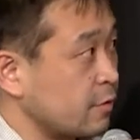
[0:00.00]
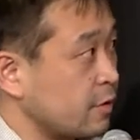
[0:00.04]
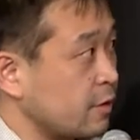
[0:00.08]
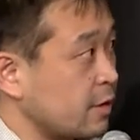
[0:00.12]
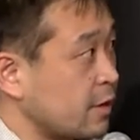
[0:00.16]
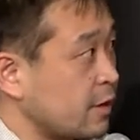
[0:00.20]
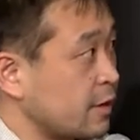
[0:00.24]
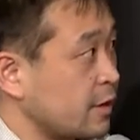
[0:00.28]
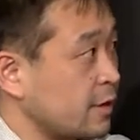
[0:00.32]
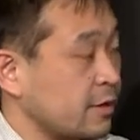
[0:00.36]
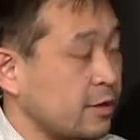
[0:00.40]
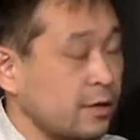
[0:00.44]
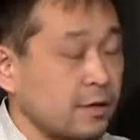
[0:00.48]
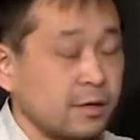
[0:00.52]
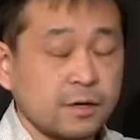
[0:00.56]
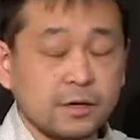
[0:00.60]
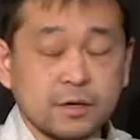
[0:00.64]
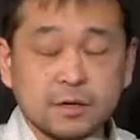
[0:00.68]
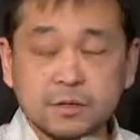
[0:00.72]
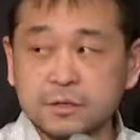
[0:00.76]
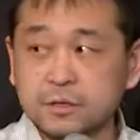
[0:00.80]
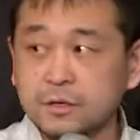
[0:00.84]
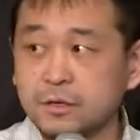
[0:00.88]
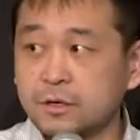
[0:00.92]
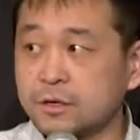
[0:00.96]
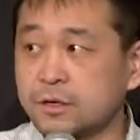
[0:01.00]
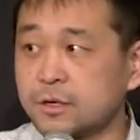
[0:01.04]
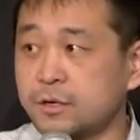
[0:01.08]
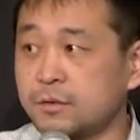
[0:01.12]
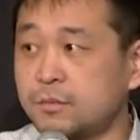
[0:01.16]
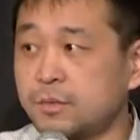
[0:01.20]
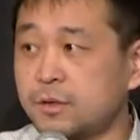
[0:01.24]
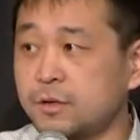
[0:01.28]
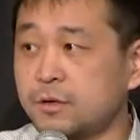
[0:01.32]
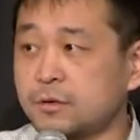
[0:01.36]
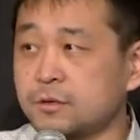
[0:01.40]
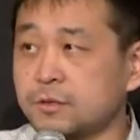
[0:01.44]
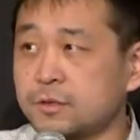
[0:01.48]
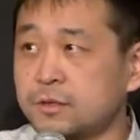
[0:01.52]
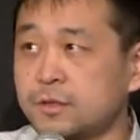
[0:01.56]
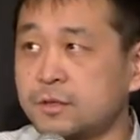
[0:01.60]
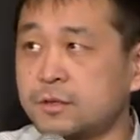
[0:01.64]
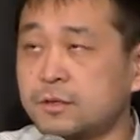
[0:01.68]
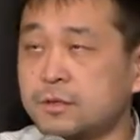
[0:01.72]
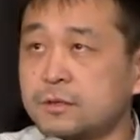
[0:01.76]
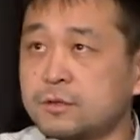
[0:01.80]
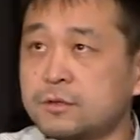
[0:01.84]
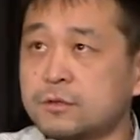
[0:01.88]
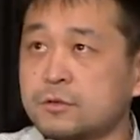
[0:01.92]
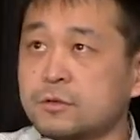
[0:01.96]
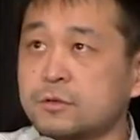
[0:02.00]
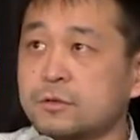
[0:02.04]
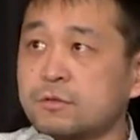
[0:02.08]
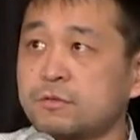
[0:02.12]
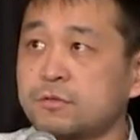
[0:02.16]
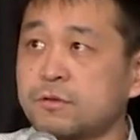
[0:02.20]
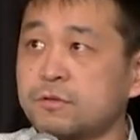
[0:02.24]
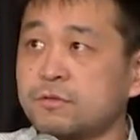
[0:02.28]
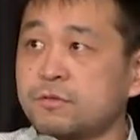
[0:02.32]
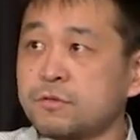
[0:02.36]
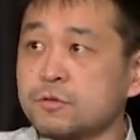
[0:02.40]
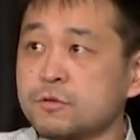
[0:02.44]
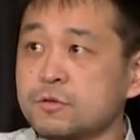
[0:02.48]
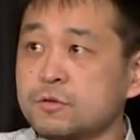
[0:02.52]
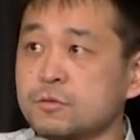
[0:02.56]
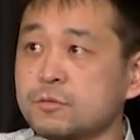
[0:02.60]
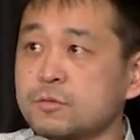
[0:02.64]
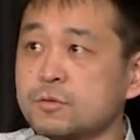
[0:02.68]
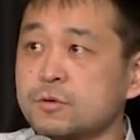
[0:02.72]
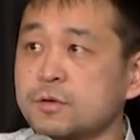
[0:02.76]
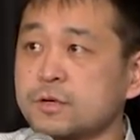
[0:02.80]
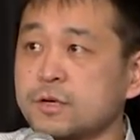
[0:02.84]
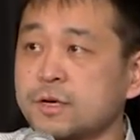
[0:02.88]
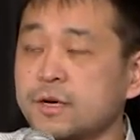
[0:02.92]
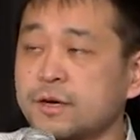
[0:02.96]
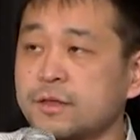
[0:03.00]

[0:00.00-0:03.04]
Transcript: I talk about the sort of the future work,